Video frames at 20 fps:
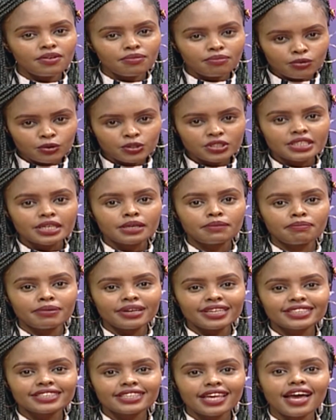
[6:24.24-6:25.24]
Music,
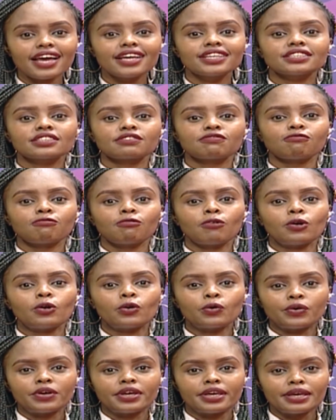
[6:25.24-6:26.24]
please guys,
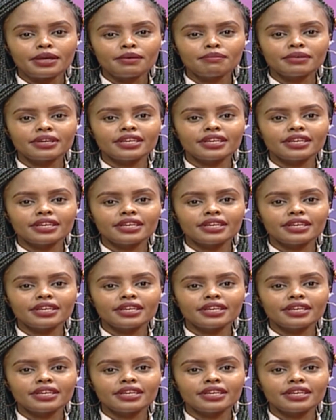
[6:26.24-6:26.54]
follow him,